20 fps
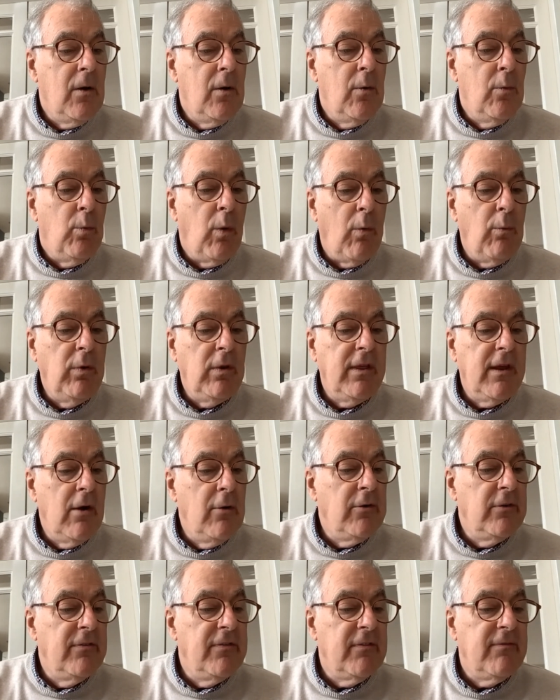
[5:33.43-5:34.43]
What will the
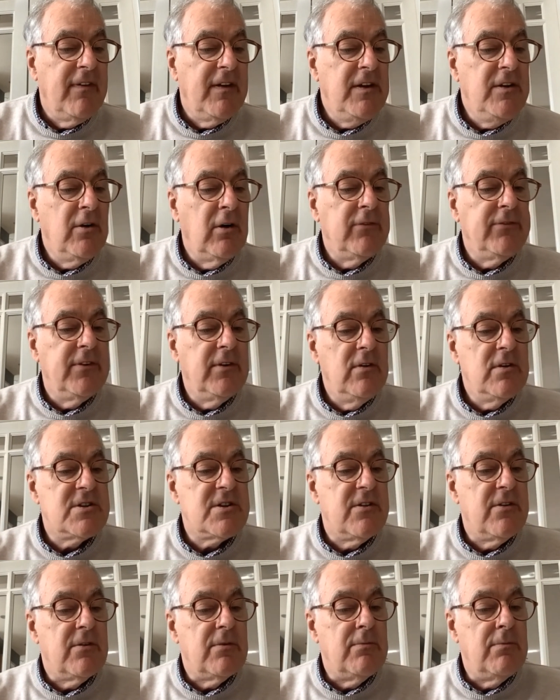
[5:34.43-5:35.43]
owner of the vineyard do
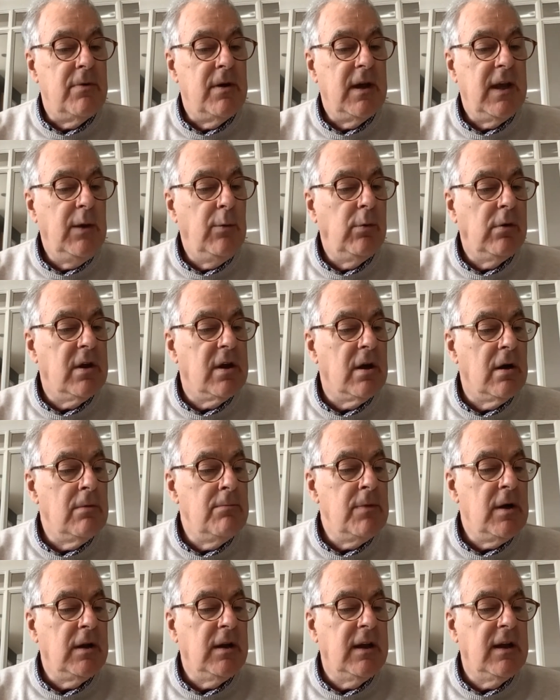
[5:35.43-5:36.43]
to them? He will come
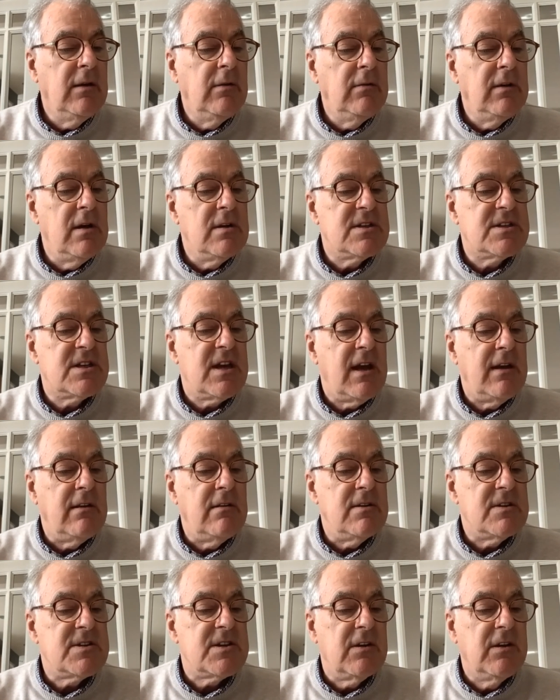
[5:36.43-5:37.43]
and kill those
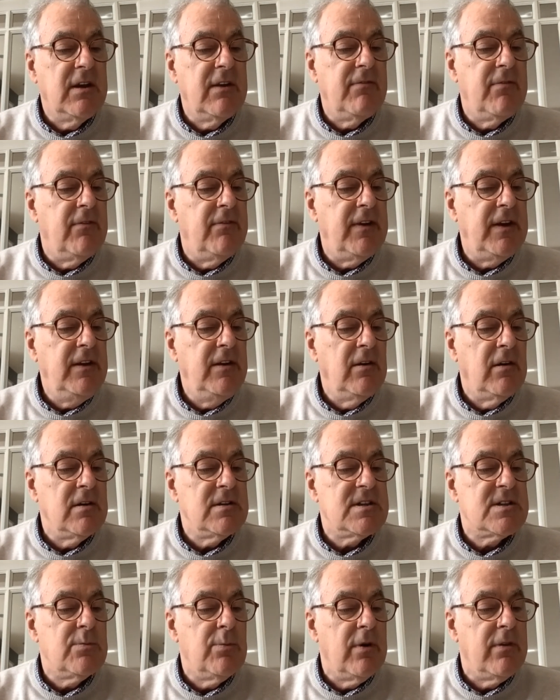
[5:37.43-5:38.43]
tenants and give the vineyard
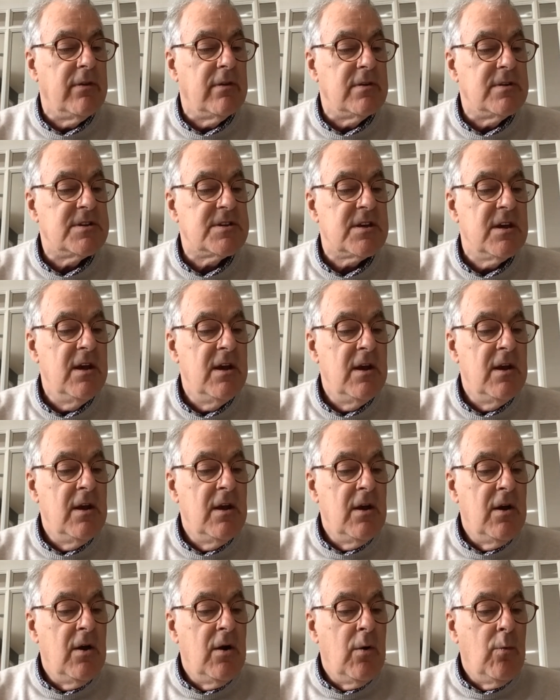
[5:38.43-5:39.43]
to others.
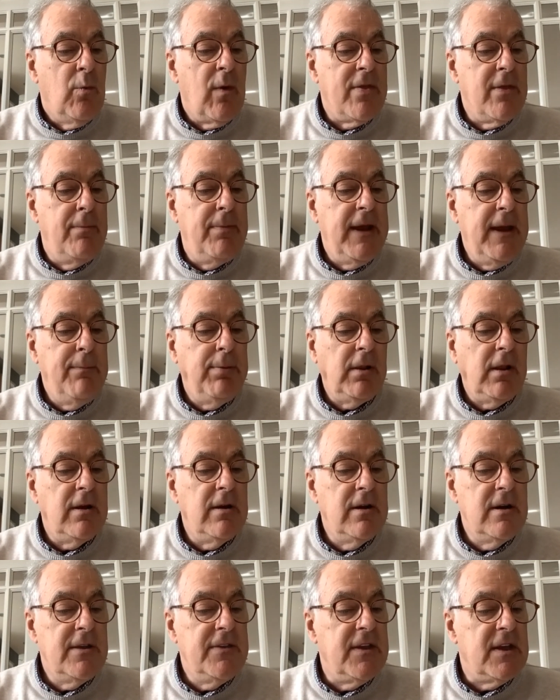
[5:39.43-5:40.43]
When the people
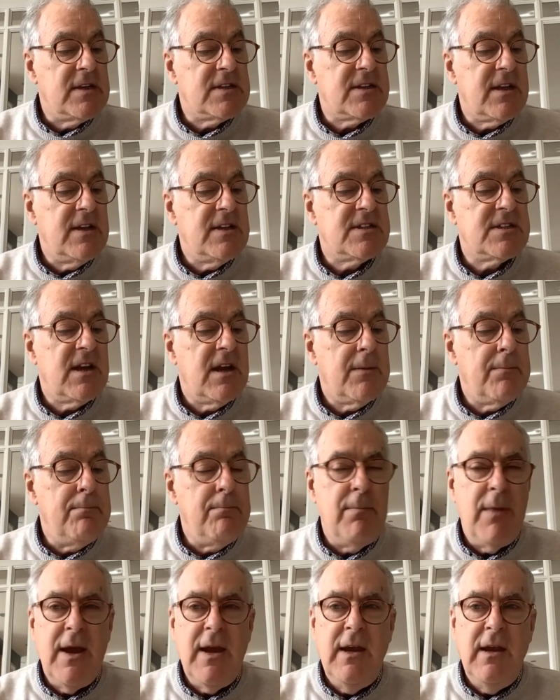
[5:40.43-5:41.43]
heard this, they said,
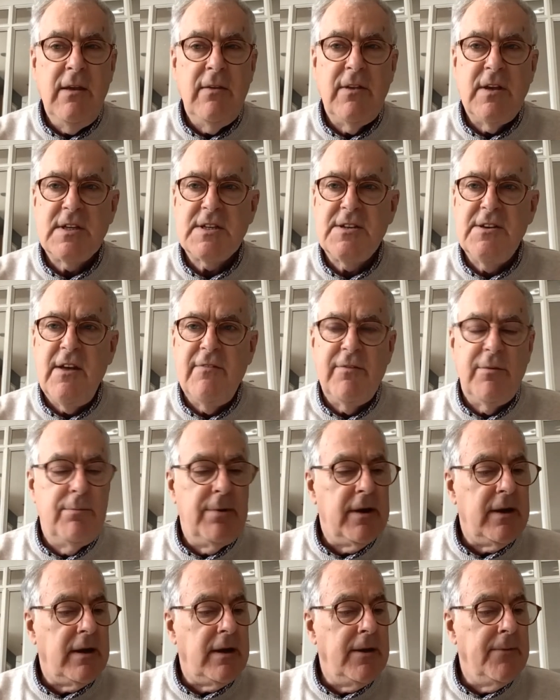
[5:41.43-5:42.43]
"May this never
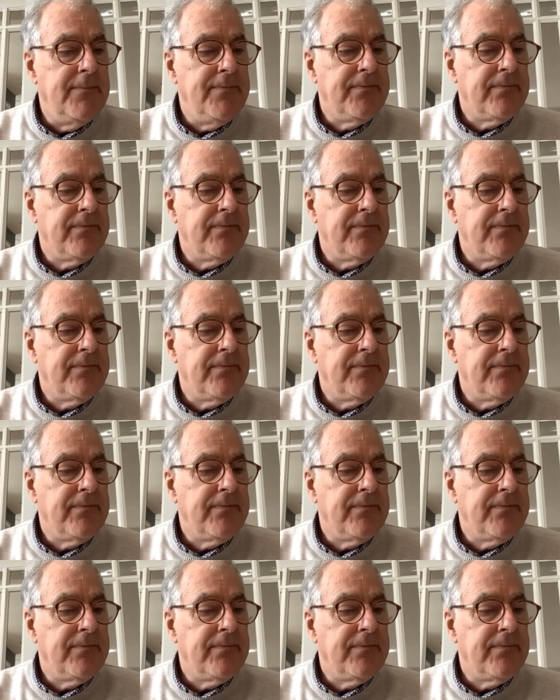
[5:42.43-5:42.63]
be."